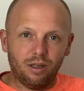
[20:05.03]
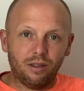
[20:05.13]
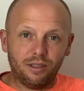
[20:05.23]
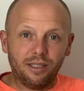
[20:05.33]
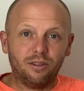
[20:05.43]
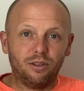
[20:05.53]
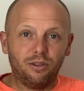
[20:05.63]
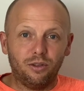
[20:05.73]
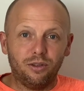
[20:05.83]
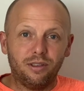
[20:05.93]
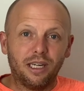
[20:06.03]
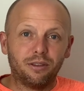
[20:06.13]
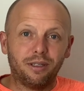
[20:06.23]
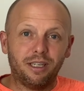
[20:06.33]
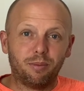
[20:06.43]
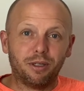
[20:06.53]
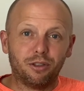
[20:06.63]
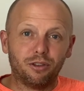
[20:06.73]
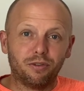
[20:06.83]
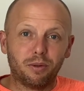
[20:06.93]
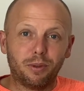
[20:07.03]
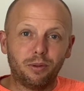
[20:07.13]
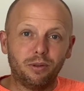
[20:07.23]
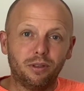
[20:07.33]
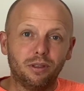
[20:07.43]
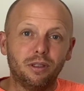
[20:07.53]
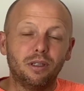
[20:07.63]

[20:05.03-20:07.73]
Uses the X-ray to take pictures of your bones.